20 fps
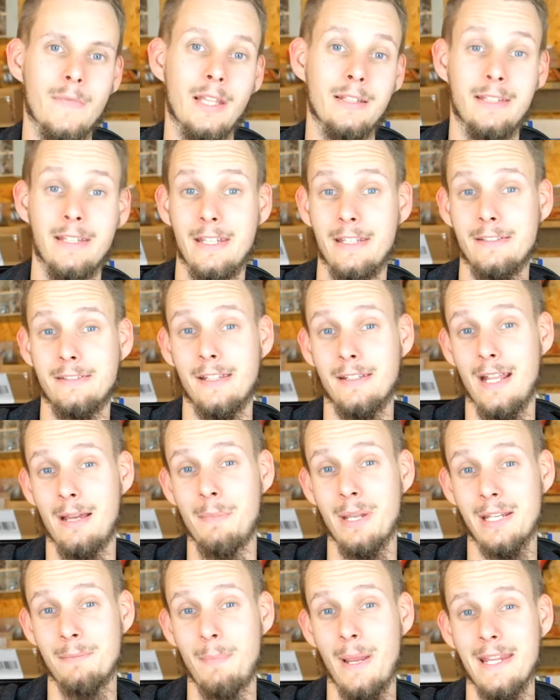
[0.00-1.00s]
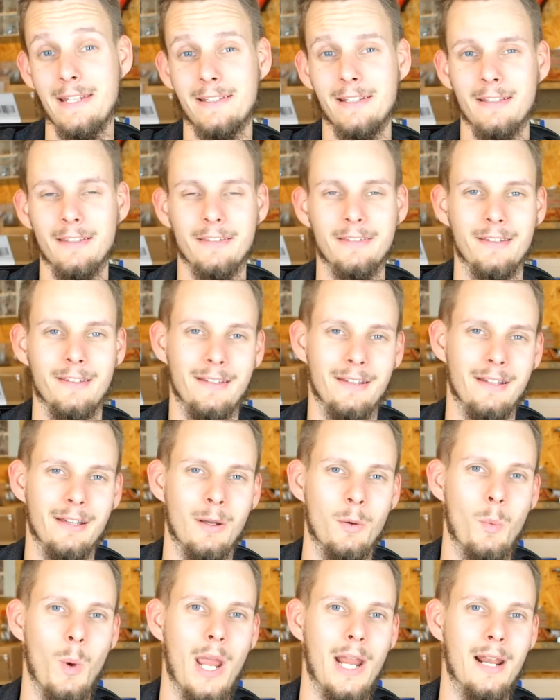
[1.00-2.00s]
The dynamic beaters are
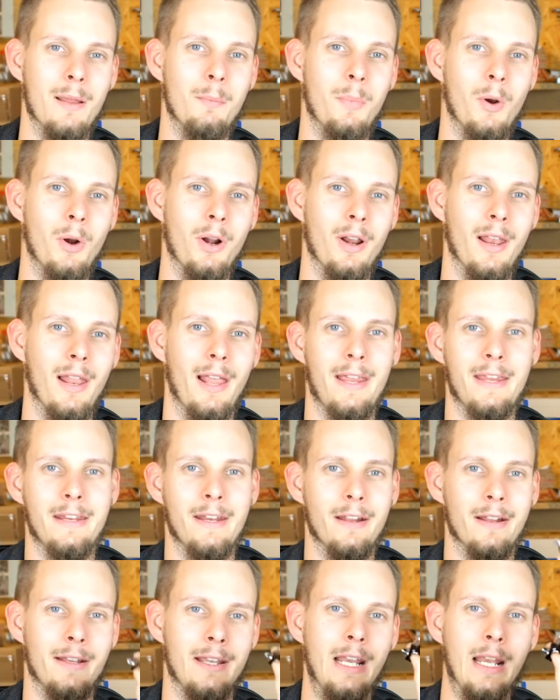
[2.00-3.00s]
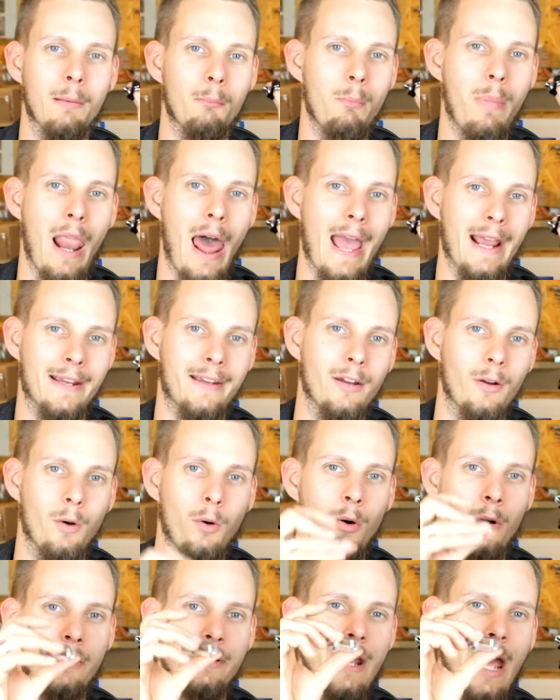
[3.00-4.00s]
available either in black
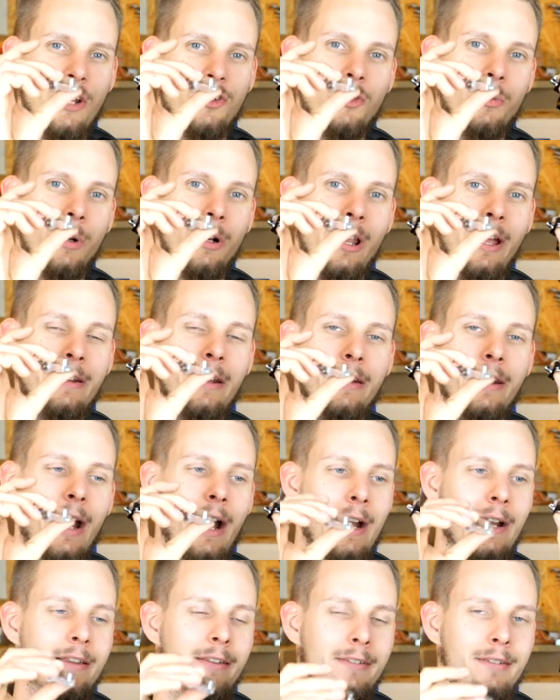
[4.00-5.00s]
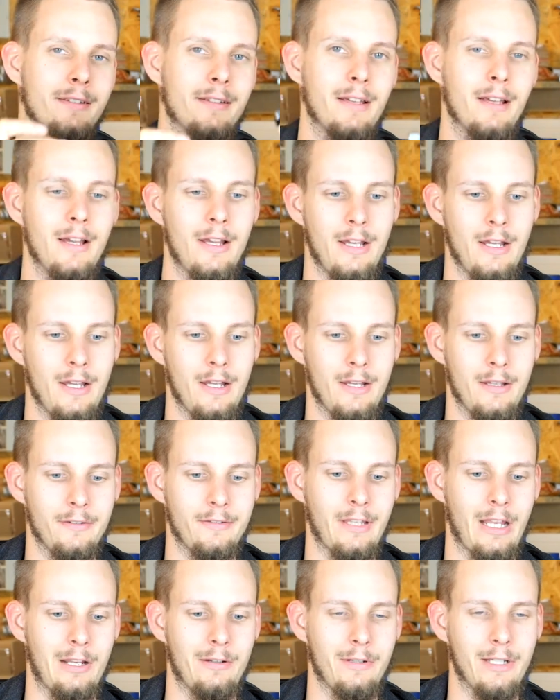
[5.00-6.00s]
or natural anodized,
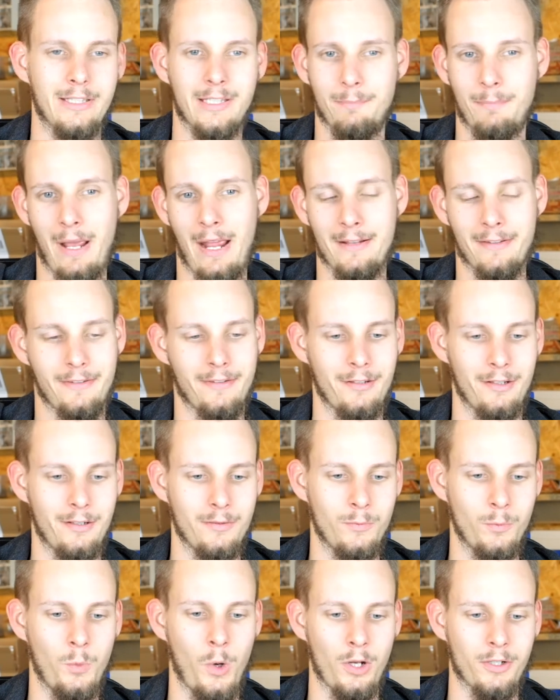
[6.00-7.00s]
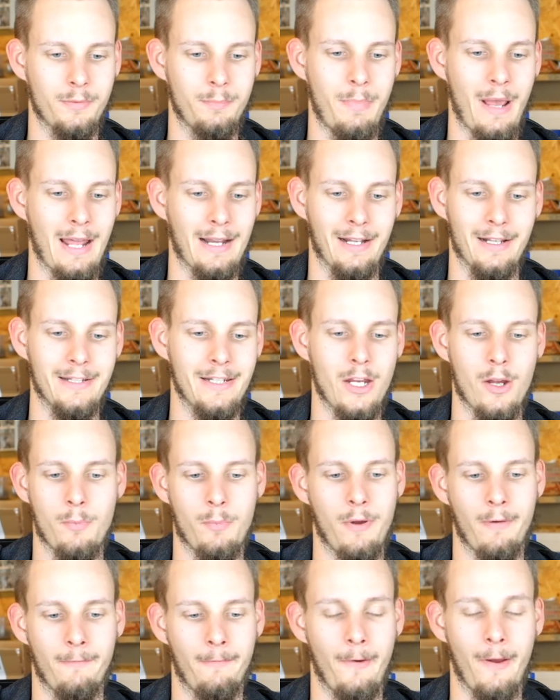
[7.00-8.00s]
so it depends on what pedal you
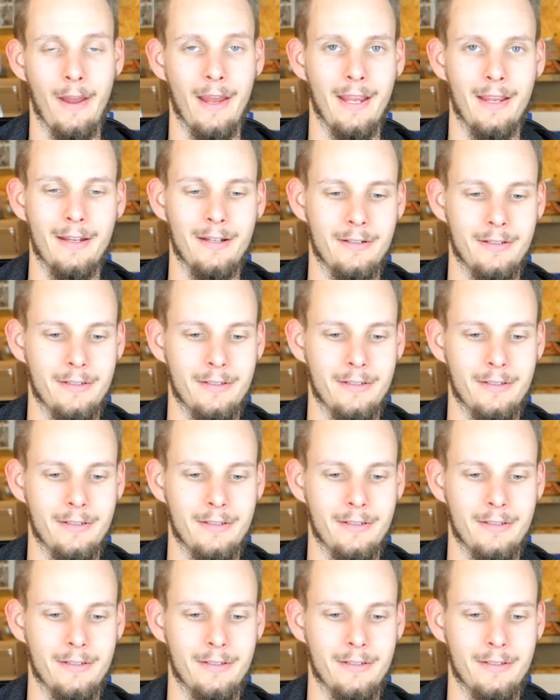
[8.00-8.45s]
prefer.